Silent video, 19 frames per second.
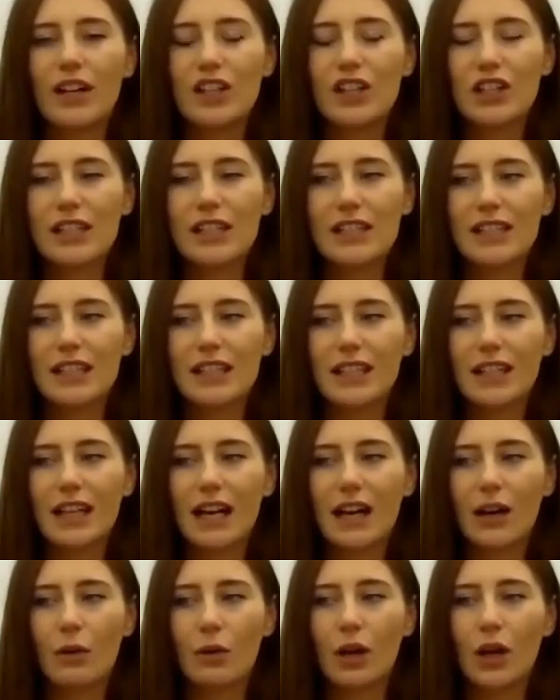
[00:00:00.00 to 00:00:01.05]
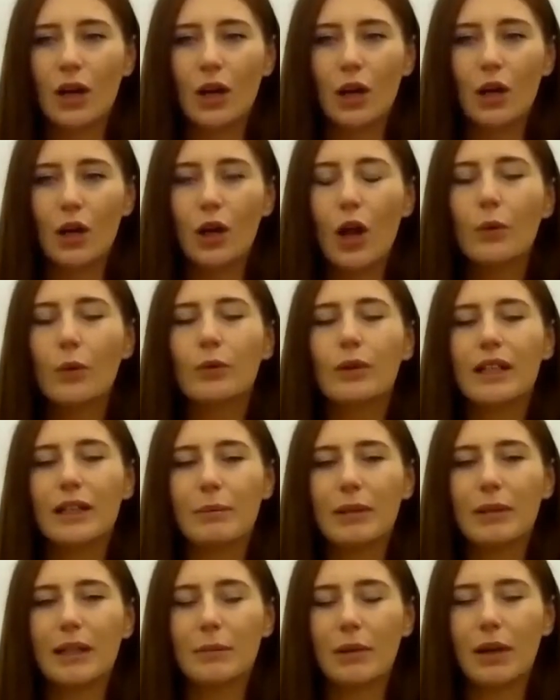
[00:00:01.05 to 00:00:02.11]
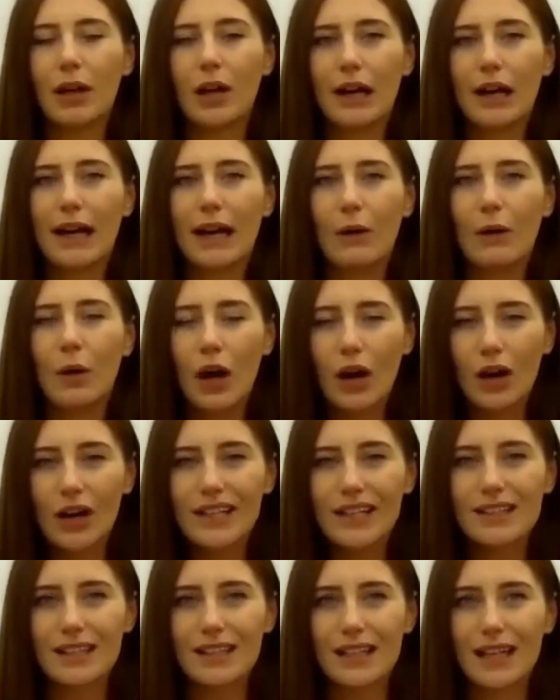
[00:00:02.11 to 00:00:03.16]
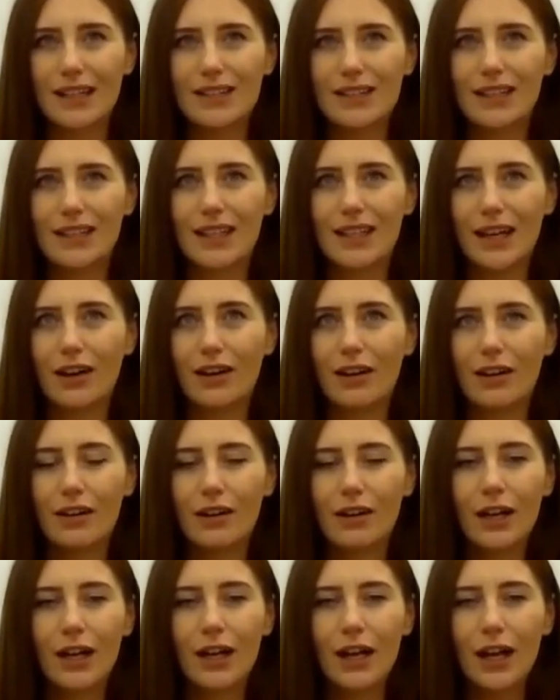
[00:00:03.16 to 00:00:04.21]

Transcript: actually seen how lonely people are, how isolated they are,